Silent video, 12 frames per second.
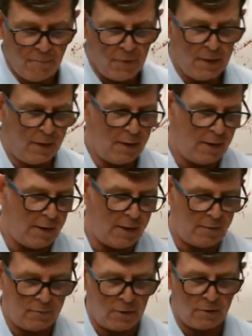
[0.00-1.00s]
the
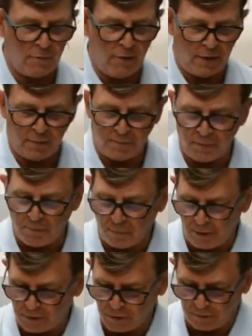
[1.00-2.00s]
developed
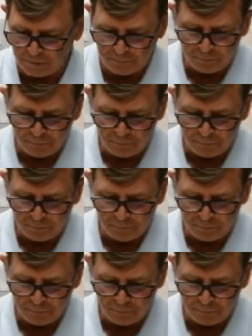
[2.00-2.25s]
impression.